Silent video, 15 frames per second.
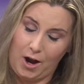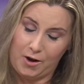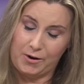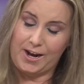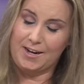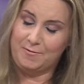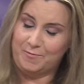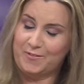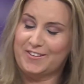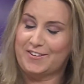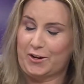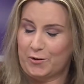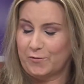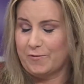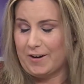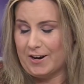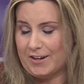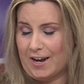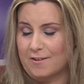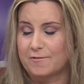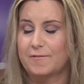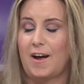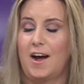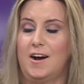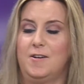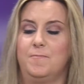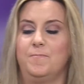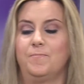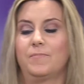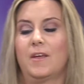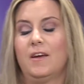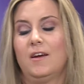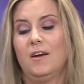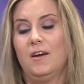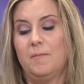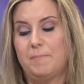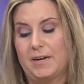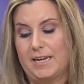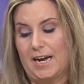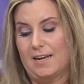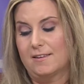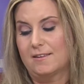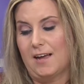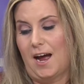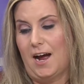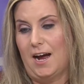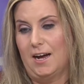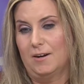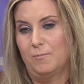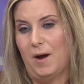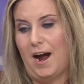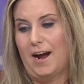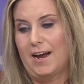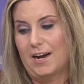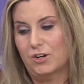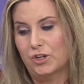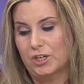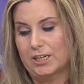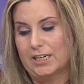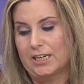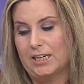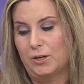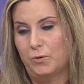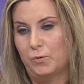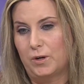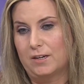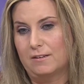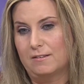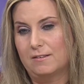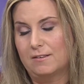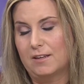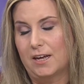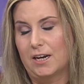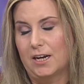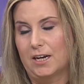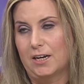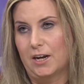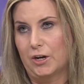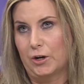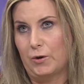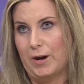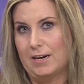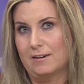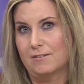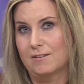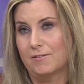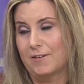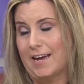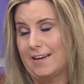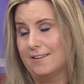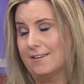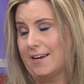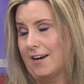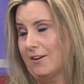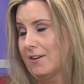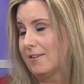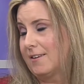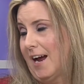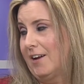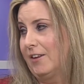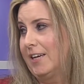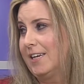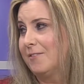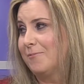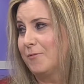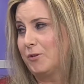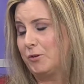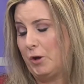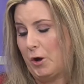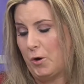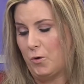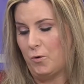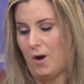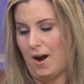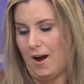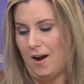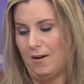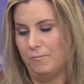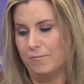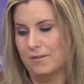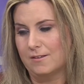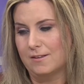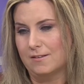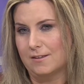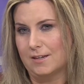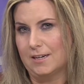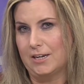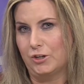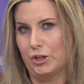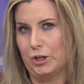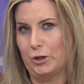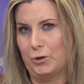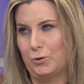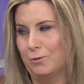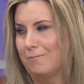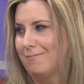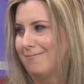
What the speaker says: Okay, so fair enough. But yes, I actually was an acquaintance of Kate Steinle, so this is an issue